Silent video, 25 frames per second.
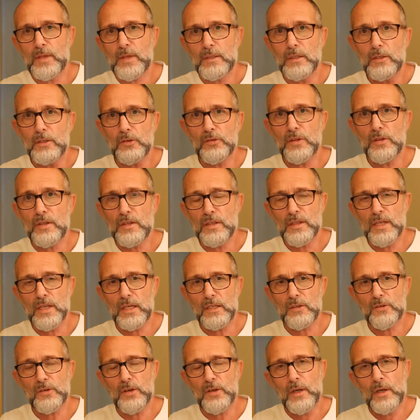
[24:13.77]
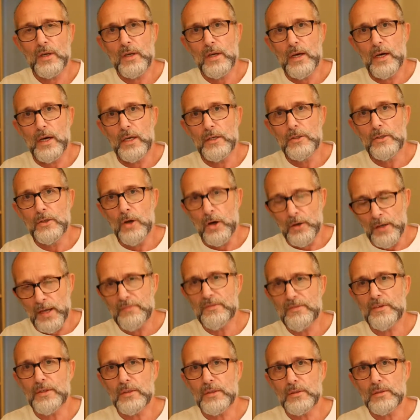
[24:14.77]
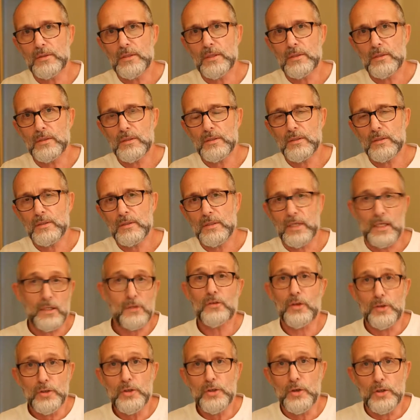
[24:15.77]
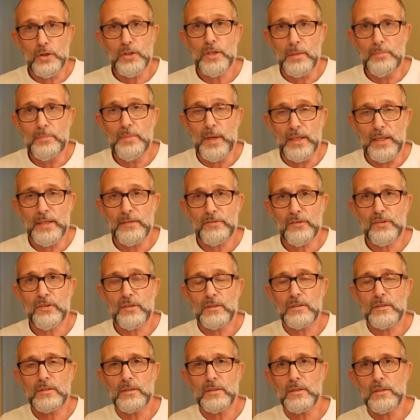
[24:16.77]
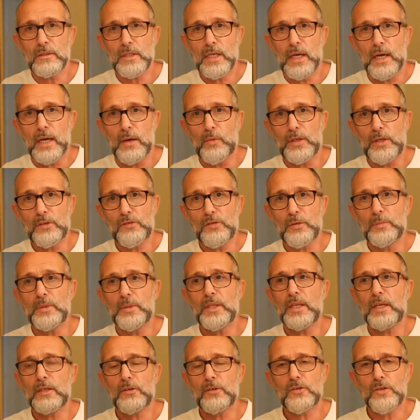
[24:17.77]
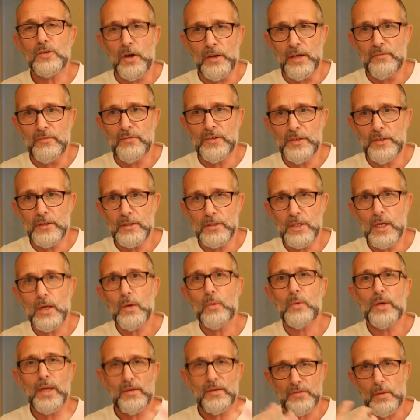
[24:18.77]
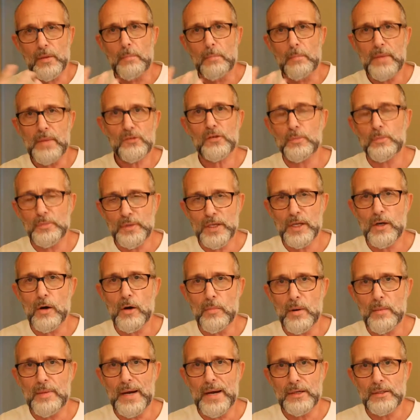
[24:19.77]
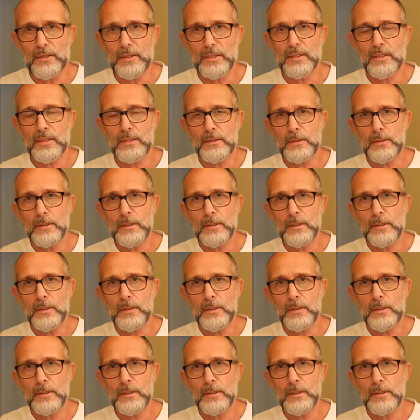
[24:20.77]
These are the things. And non-evident things are usually beliefs. Okay, when something is non-evident, we have to make something up about it.